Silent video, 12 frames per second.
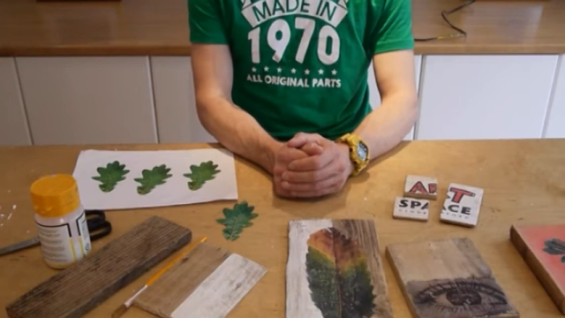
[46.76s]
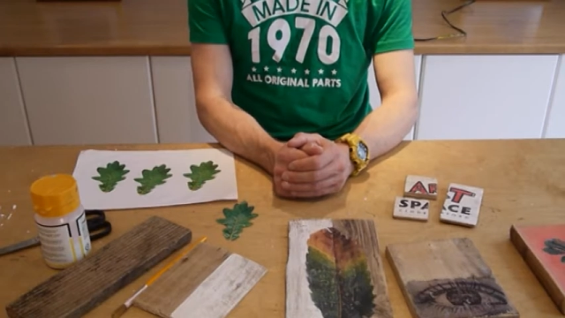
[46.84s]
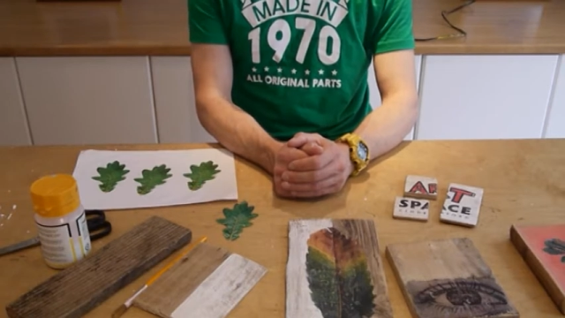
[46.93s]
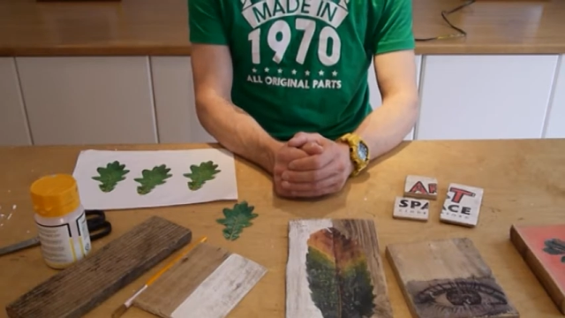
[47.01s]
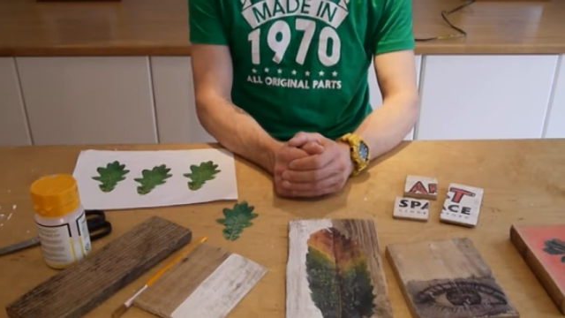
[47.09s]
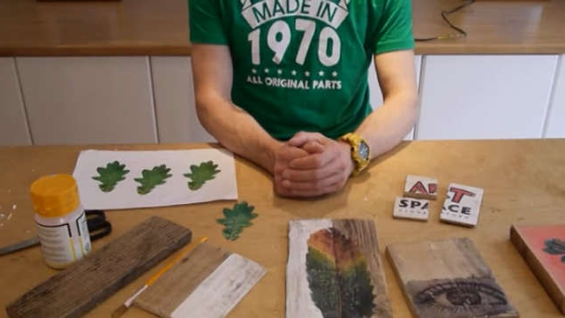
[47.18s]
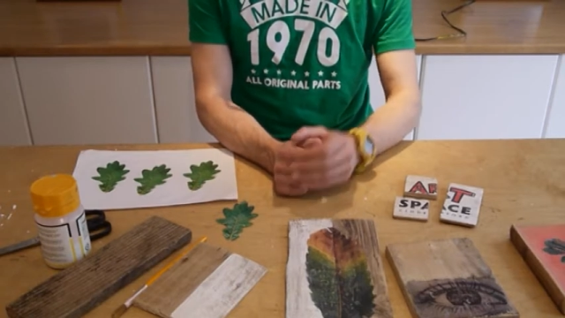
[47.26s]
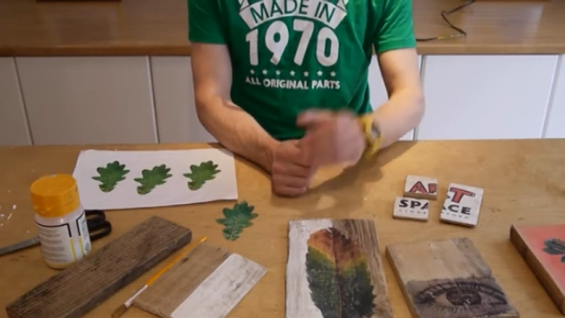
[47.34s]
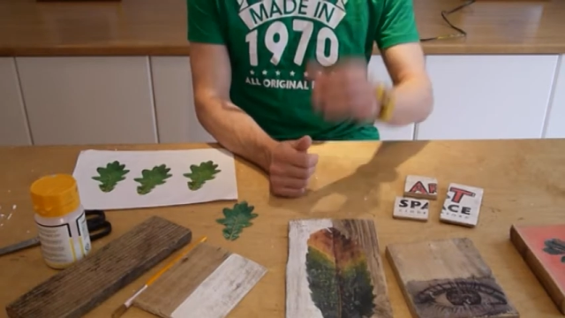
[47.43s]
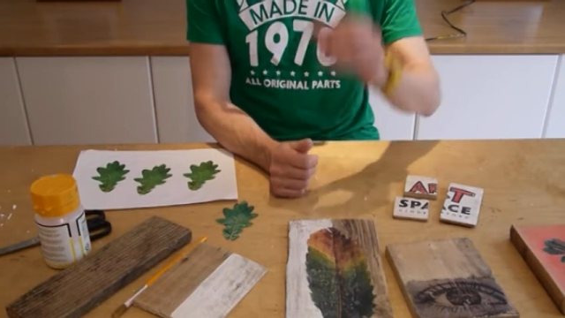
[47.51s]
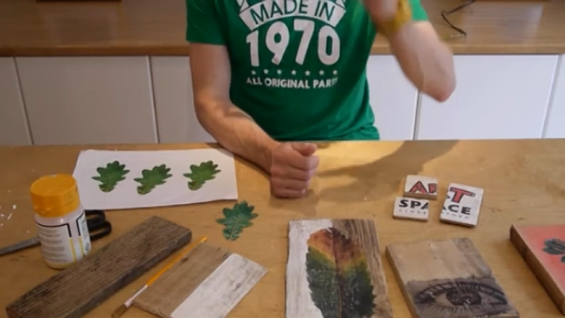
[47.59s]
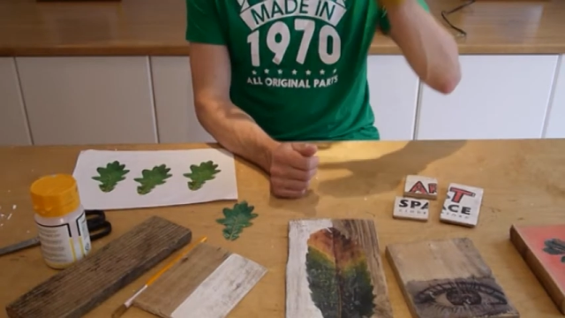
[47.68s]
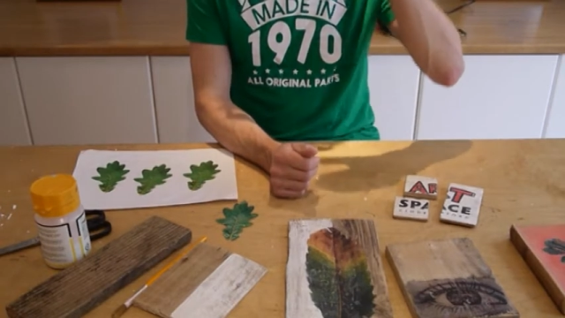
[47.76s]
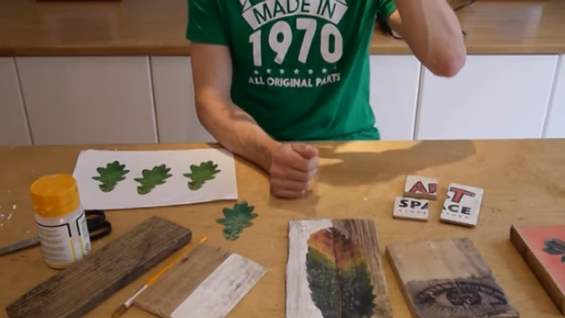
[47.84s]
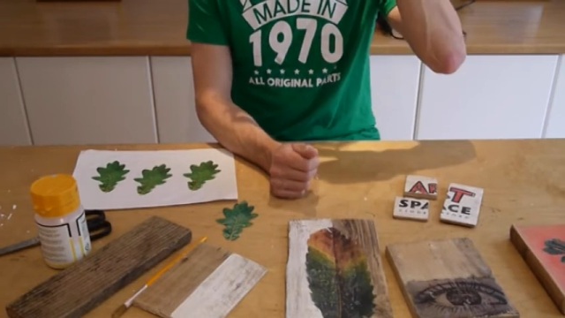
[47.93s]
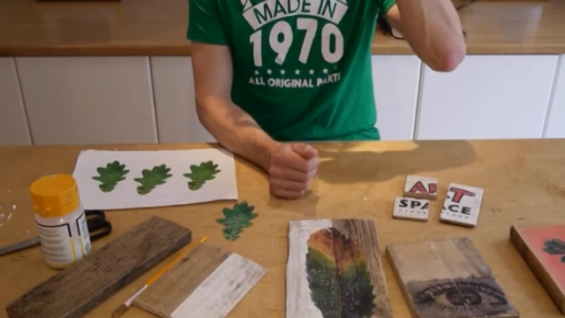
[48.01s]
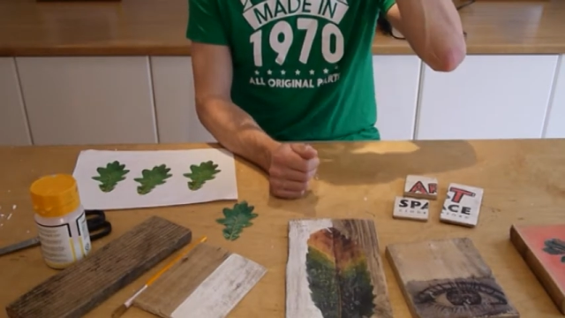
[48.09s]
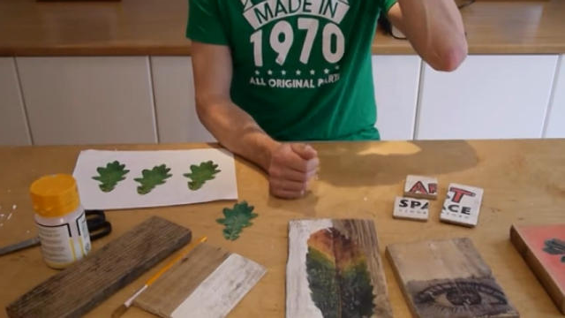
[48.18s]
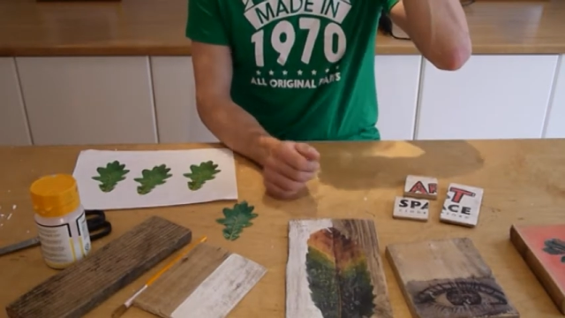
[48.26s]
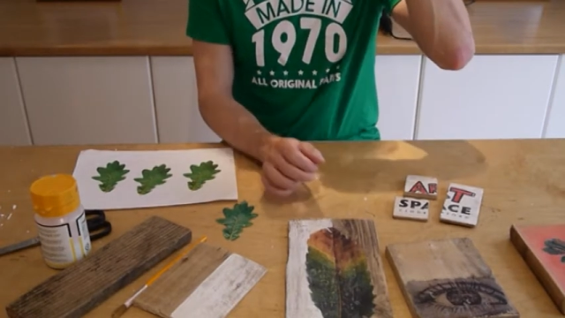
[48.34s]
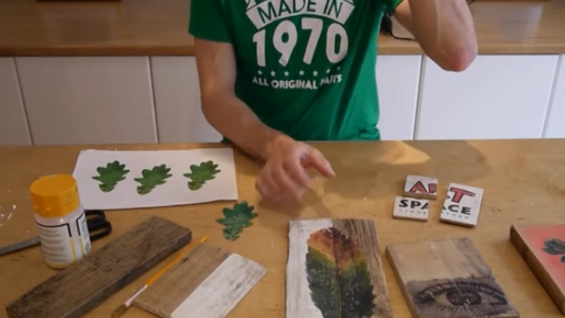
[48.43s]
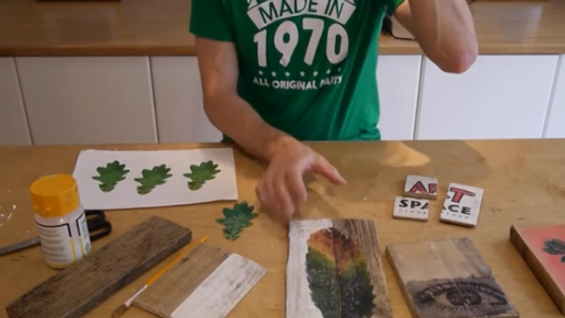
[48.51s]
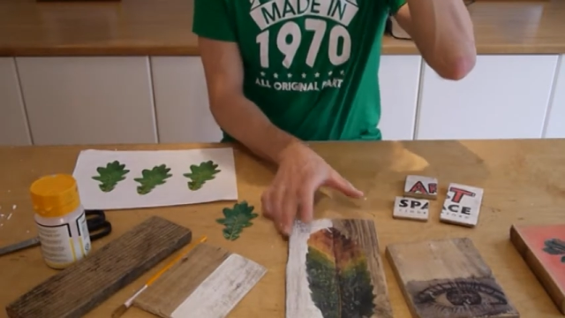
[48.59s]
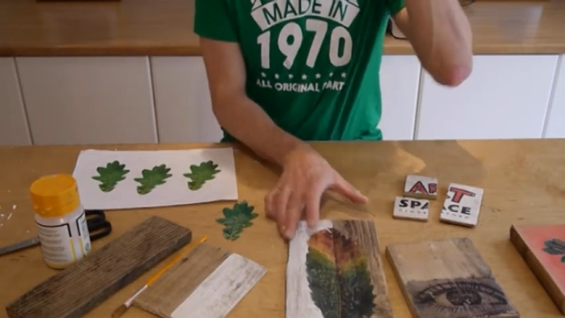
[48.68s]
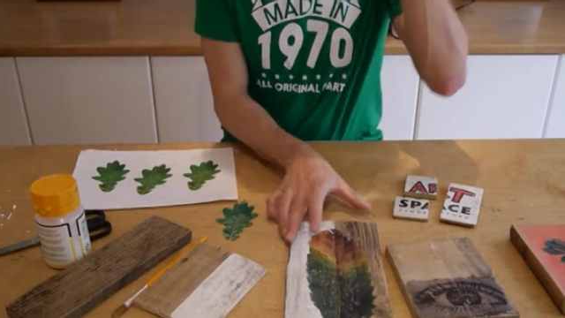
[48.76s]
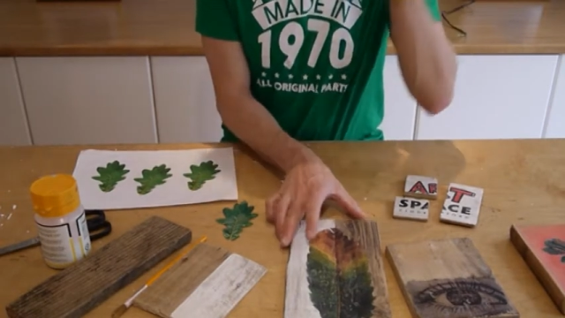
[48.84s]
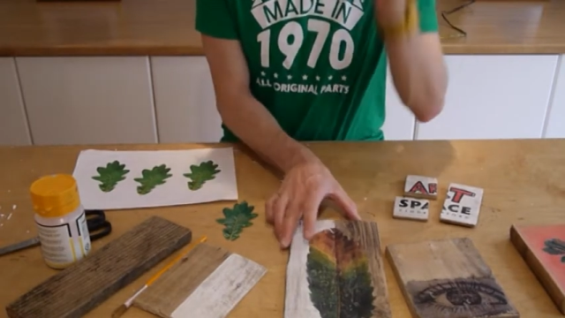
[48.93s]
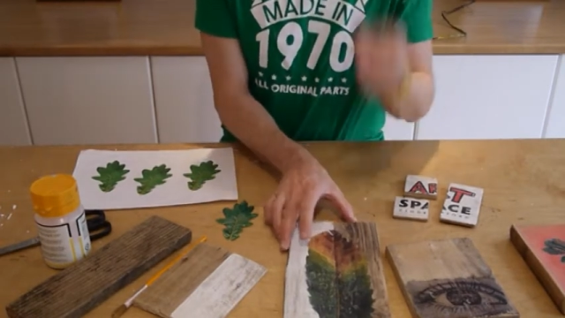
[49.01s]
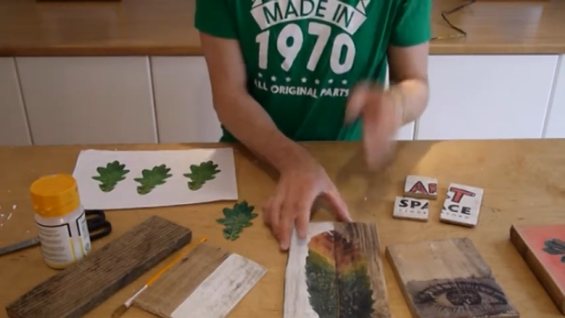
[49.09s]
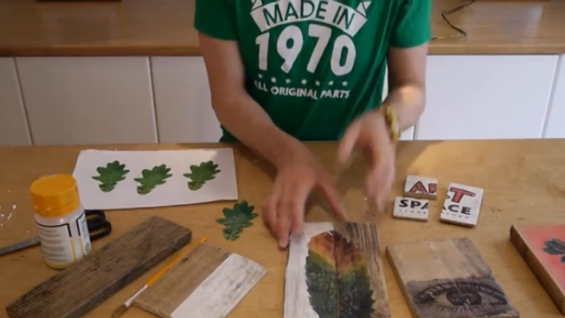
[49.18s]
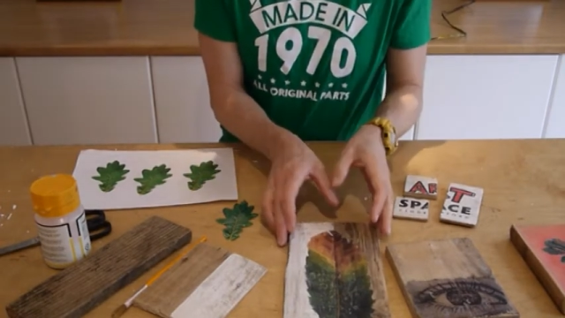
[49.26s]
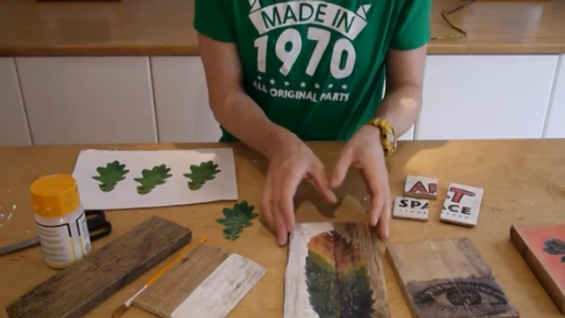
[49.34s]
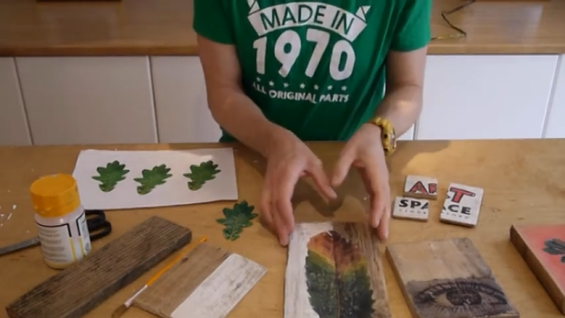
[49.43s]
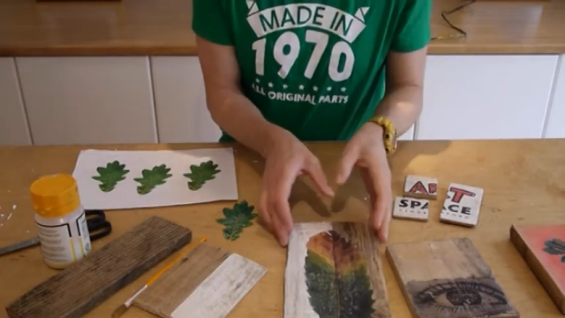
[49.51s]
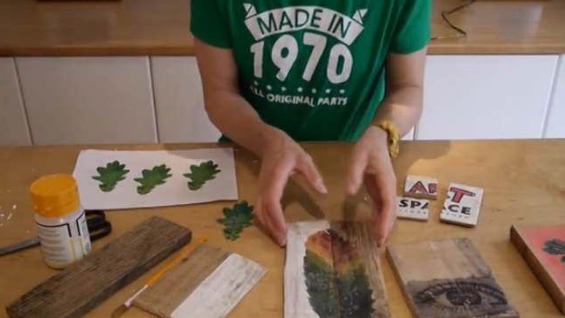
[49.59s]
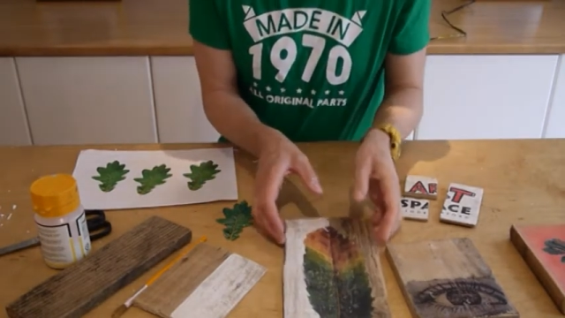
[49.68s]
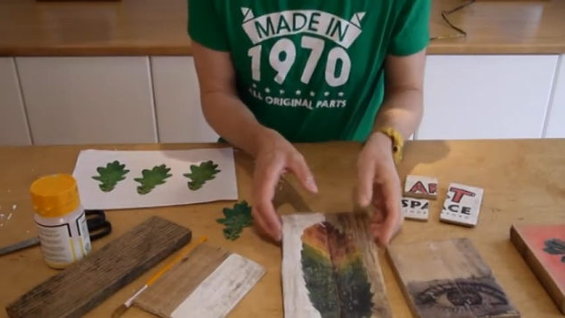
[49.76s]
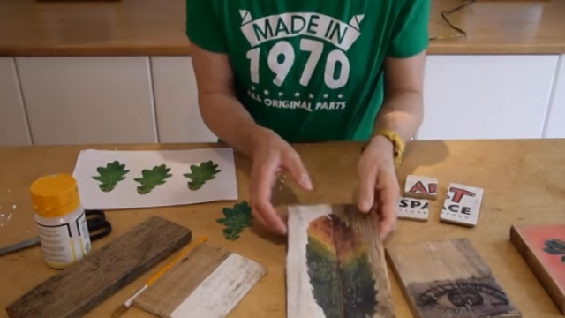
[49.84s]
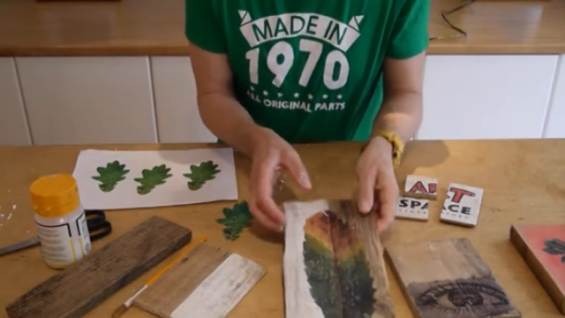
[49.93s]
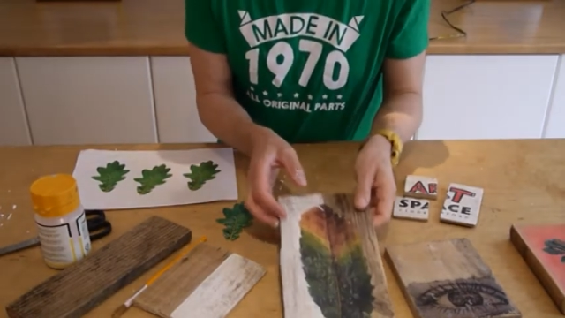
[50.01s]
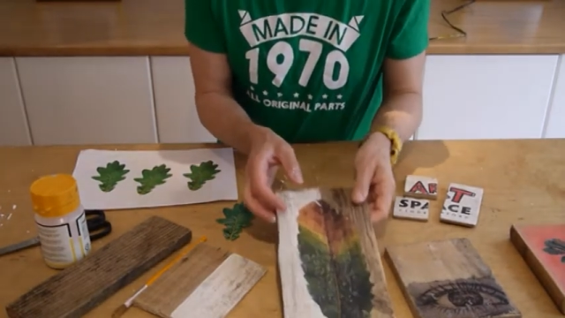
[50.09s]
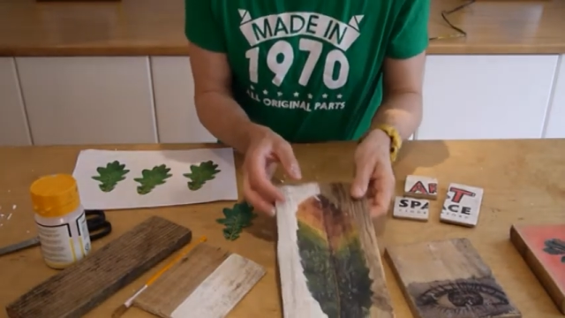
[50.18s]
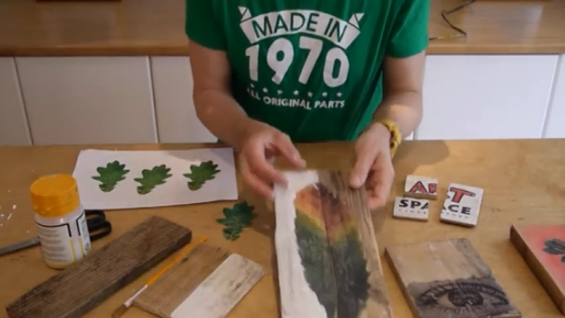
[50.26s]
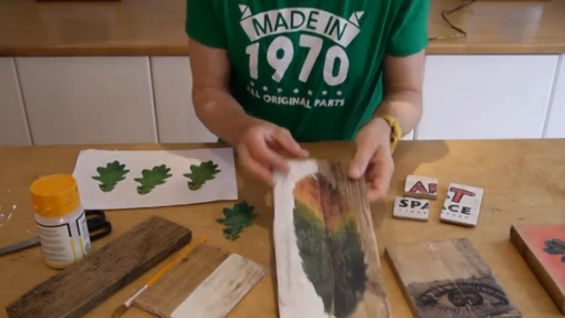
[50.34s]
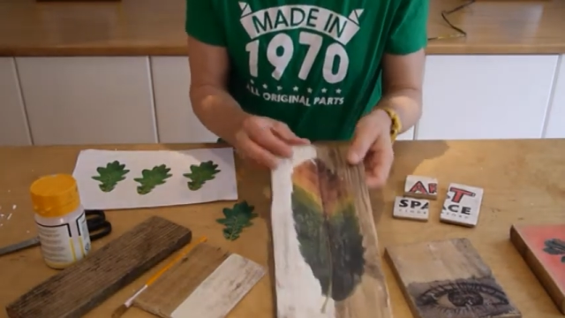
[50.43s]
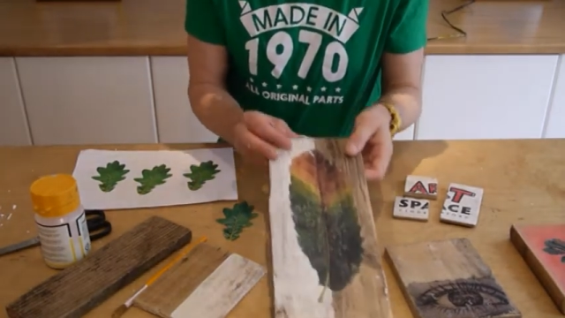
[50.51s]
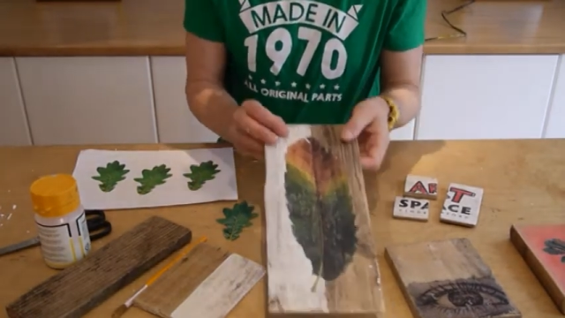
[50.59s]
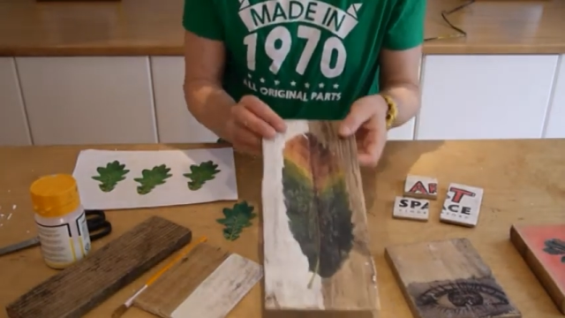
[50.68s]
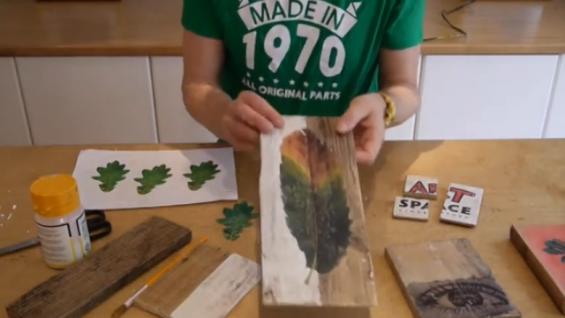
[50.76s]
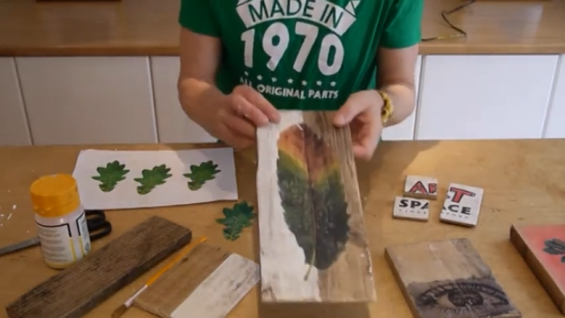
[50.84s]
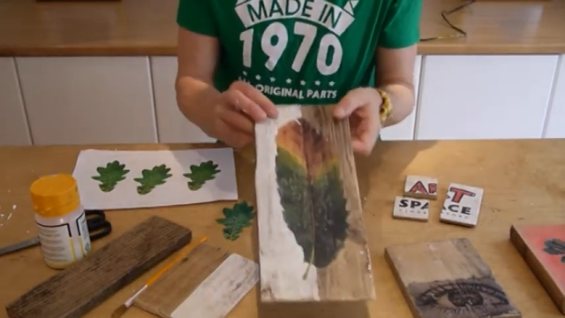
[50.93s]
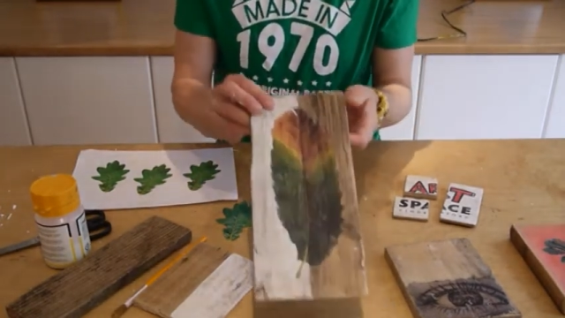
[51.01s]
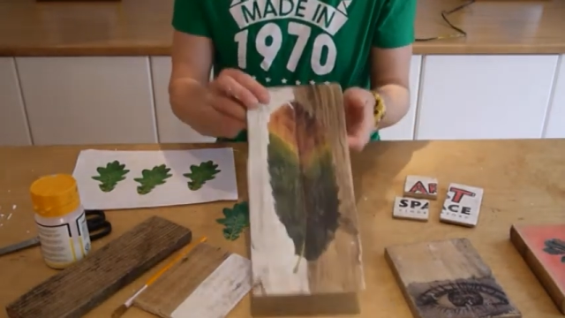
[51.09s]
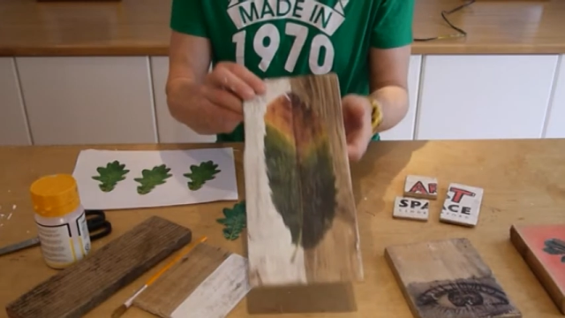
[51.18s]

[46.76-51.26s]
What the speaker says: Nobody's mouth can be seen.